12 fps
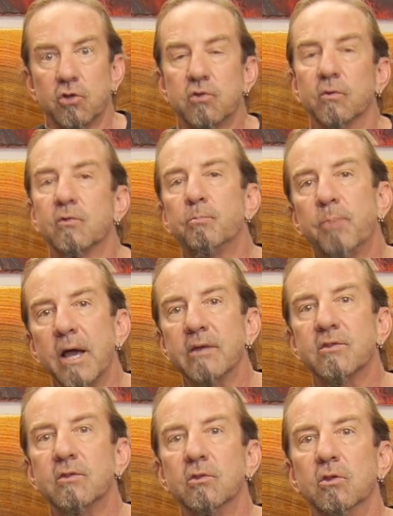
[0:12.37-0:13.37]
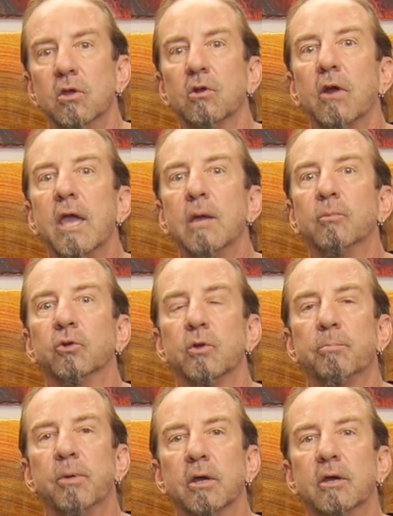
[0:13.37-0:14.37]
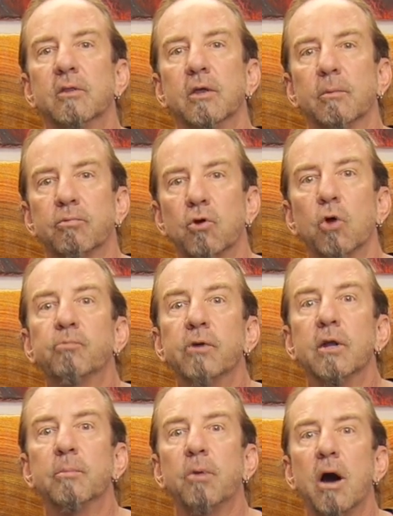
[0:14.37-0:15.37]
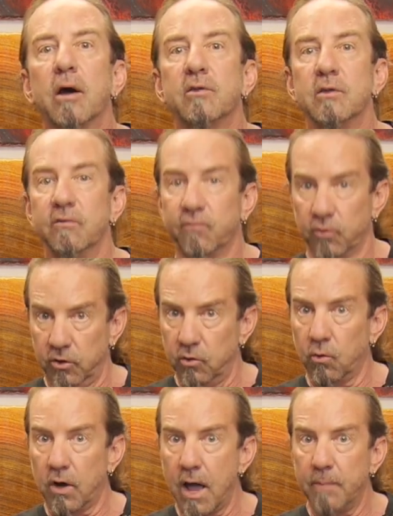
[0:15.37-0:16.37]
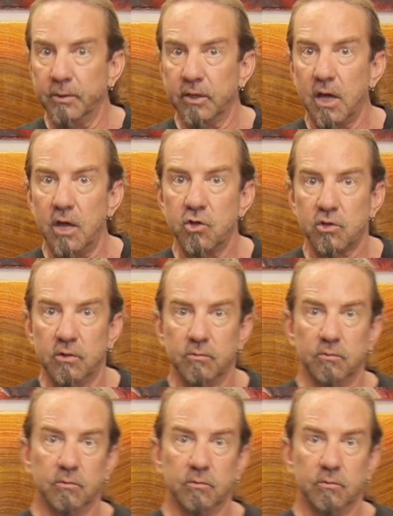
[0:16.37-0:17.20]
So it's best that you're able to pick the appropriate epoxy for your application.